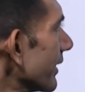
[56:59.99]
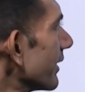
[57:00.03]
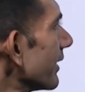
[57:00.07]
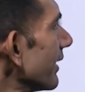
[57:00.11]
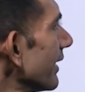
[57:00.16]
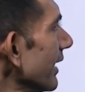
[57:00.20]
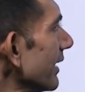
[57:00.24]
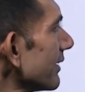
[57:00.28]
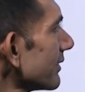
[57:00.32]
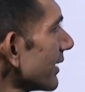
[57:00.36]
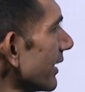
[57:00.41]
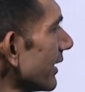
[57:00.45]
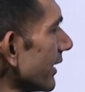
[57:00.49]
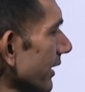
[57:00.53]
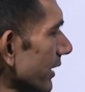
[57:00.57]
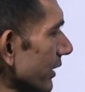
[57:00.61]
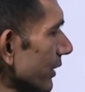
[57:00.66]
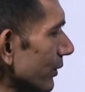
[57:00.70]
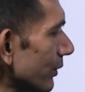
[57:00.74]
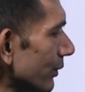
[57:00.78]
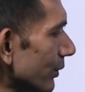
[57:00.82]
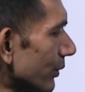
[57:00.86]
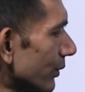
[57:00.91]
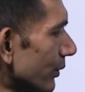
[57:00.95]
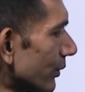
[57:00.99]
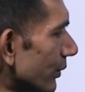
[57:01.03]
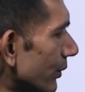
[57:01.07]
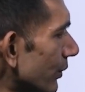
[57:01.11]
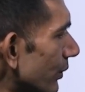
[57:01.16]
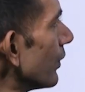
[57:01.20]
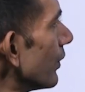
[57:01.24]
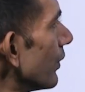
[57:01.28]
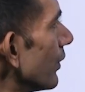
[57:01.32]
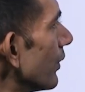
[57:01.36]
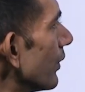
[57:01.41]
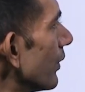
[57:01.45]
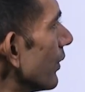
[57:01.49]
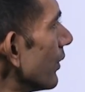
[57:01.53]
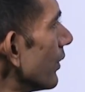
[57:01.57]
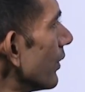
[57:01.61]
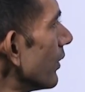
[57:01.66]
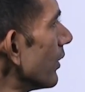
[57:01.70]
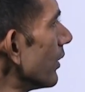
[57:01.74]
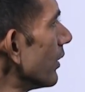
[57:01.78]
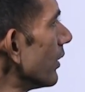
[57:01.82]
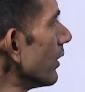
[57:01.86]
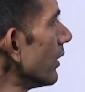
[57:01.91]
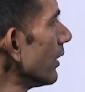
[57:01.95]
Let's continue.
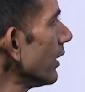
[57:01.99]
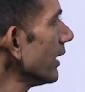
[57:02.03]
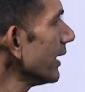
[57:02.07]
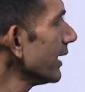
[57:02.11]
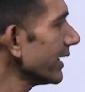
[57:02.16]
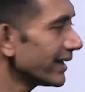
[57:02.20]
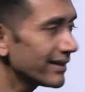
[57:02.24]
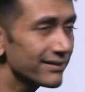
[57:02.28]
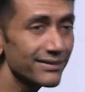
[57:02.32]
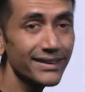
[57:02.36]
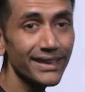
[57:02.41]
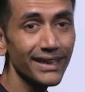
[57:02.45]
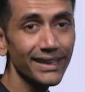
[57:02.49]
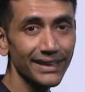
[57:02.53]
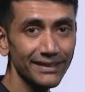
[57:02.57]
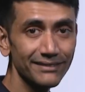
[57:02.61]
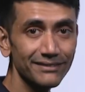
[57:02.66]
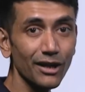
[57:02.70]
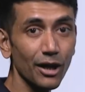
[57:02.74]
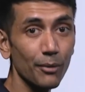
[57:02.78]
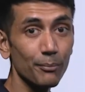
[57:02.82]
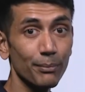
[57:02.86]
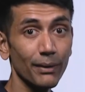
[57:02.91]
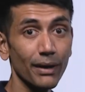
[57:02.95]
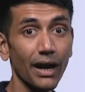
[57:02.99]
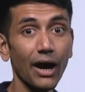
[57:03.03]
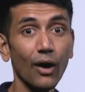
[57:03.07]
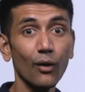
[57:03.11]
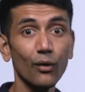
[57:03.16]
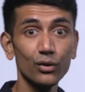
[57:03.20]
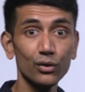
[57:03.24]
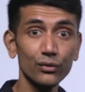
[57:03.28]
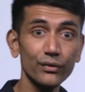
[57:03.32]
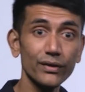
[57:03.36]
Let us see an example. How do